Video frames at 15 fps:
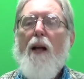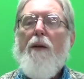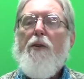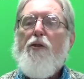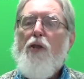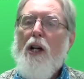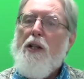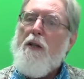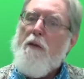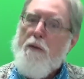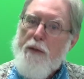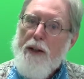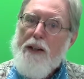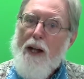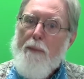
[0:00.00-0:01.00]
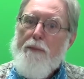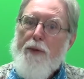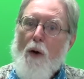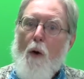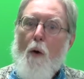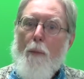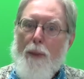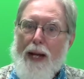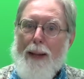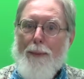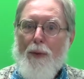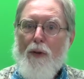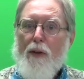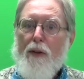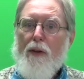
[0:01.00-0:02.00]
Just fill up the whole
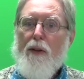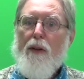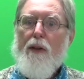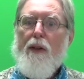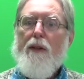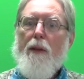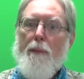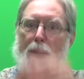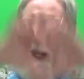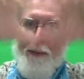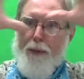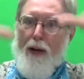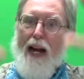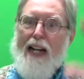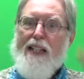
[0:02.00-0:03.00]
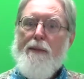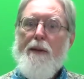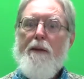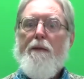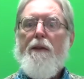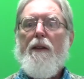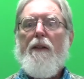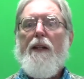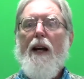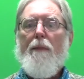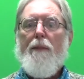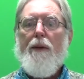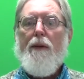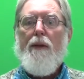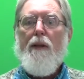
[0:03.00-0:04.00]
paper. The paper has to be filled
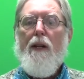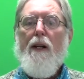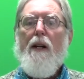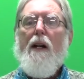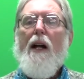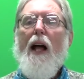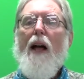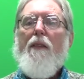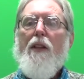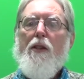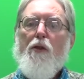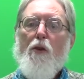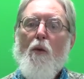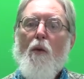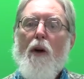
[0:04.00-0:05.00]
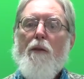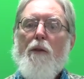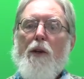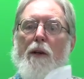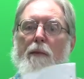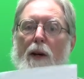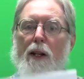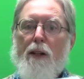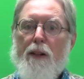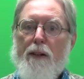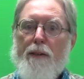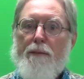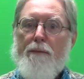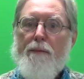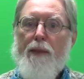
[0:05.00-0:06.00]
up. And then do one for your
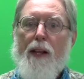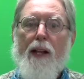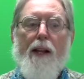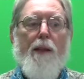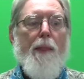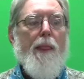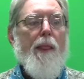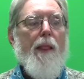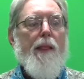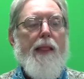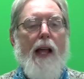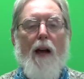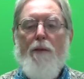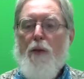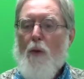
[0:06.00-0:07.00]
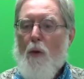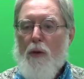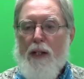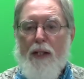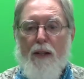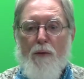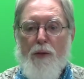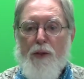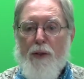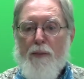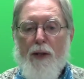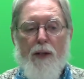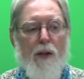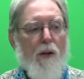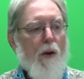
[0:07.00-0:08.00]
mother. Now, if you only live with your
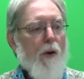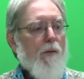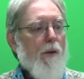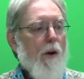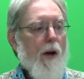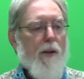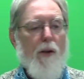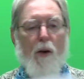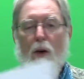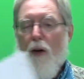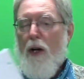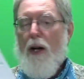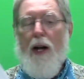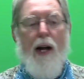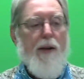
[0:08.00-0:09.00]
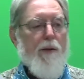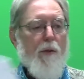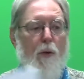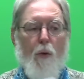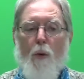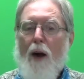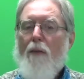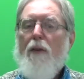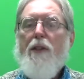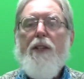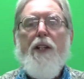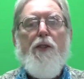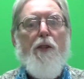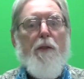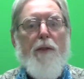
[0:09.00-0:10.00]
mother or father, or whoever is
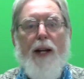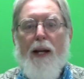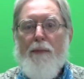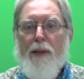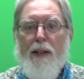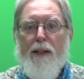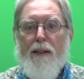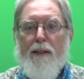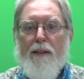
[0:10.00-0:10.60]
in your family,